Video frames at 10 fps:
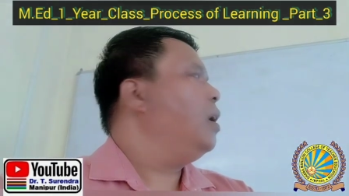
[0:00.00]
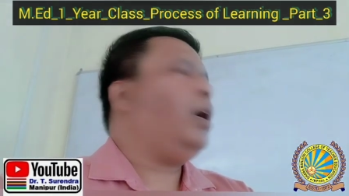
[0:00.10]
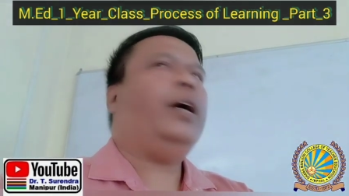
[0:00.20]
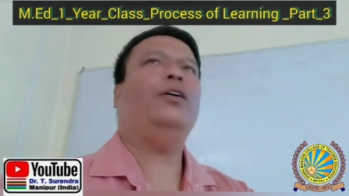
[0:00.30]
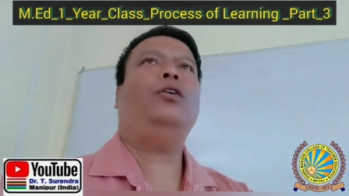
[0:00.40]

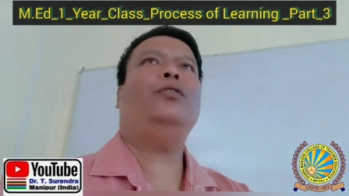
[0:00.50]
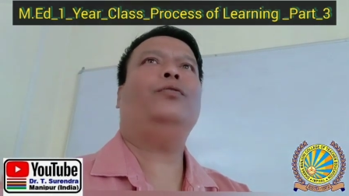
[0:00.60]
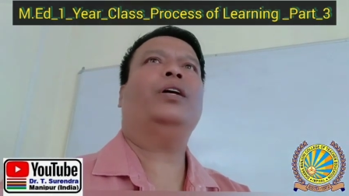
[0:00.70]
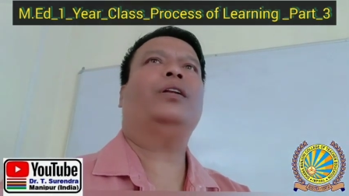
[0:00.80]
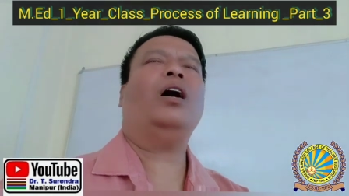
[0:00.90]
I
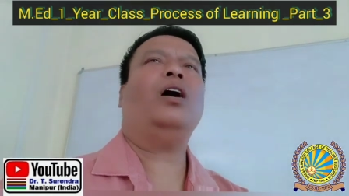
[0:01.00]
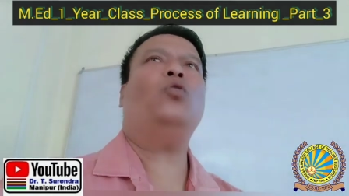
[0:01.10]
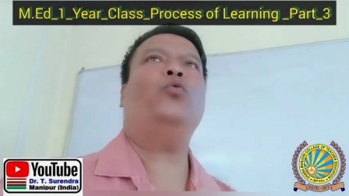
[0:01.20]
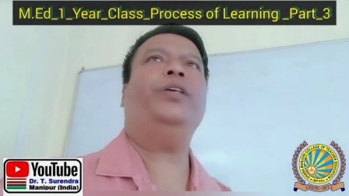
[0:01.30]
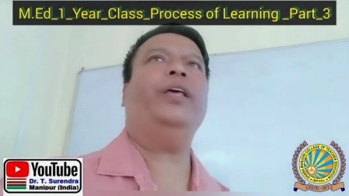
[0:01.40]
hope that
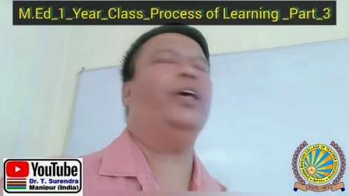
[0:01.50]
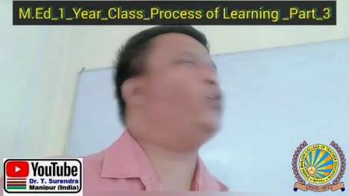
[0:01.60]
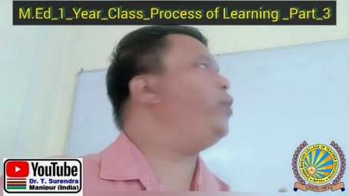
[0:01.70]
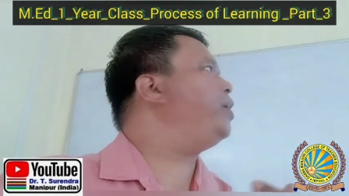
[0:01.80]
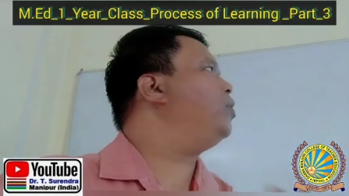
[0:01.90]
how we
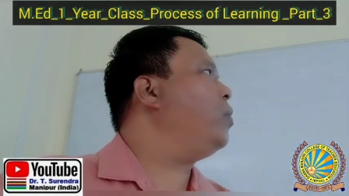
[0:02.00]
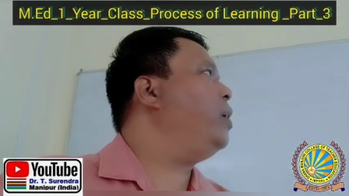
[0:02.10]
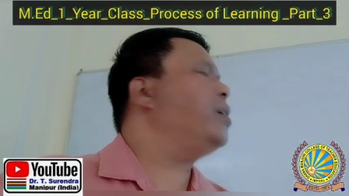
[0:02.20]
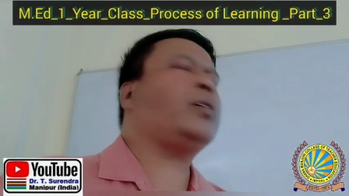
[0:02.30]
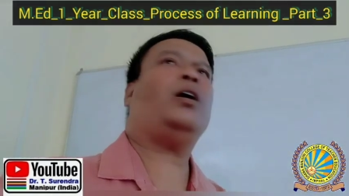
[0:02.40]
acquire
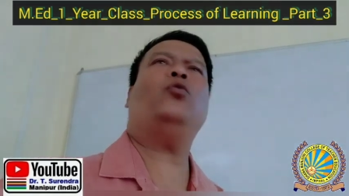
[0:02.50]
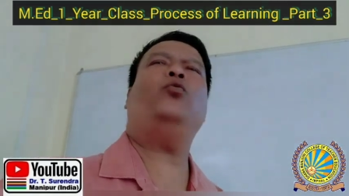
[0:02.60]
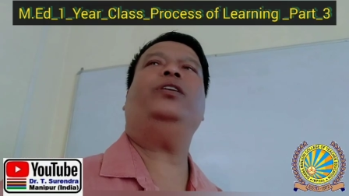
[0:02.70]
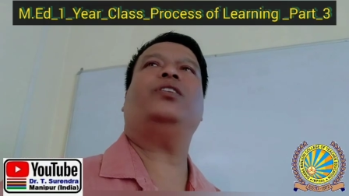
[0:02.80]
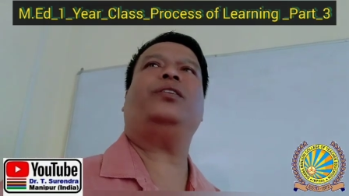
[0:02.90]
knowledge, how
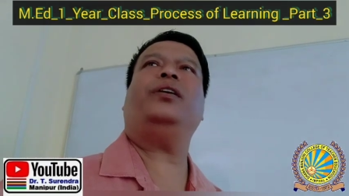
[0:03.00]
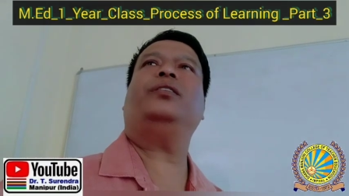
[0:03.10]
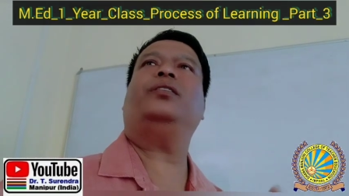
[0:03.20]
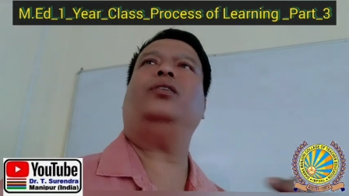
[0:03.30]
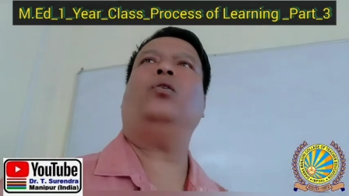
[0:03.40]
we
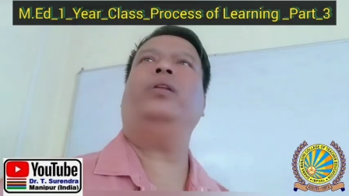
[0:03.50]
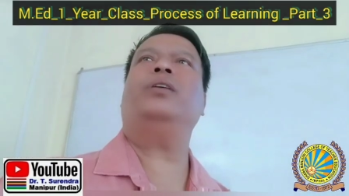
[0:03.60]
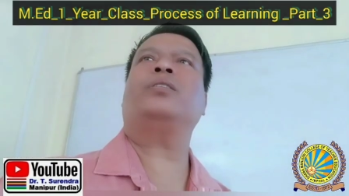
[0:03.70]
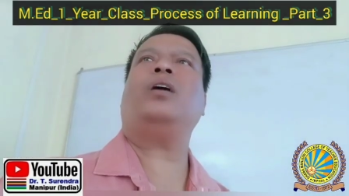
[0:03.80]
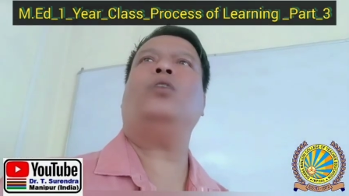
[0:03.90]
generate the
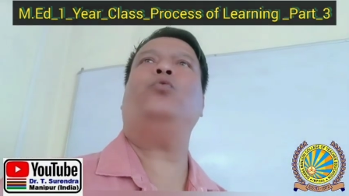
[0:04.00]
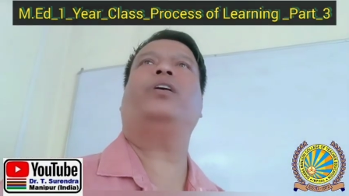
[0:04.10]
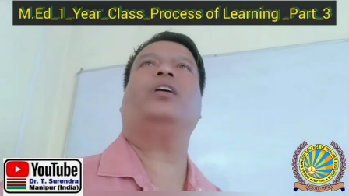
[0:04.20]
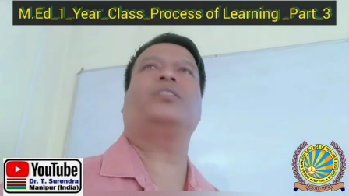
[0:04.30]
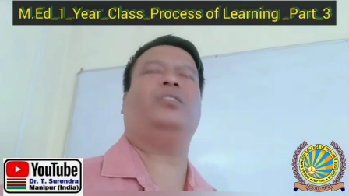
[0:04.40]
knowledge, how
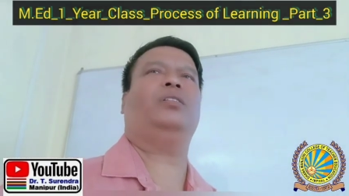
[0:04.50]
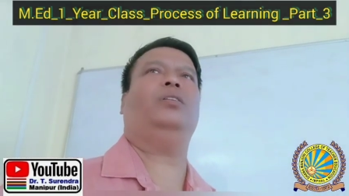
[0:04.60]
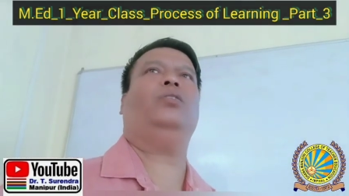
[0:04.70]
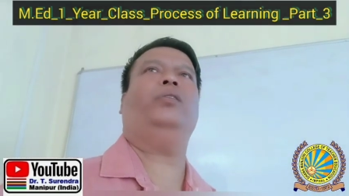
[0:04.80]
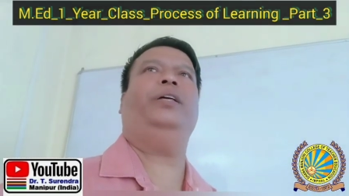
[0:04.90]
we construct
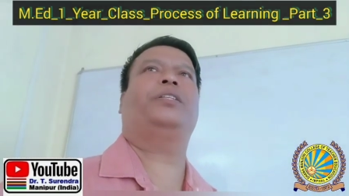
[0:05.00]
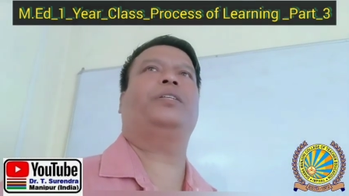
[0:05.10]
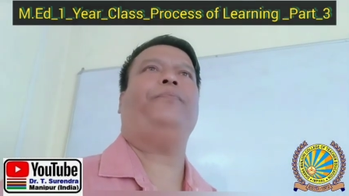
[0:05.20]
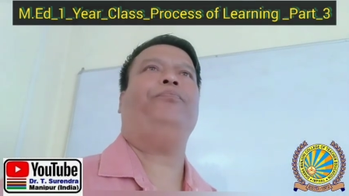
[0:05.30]
the knowledge.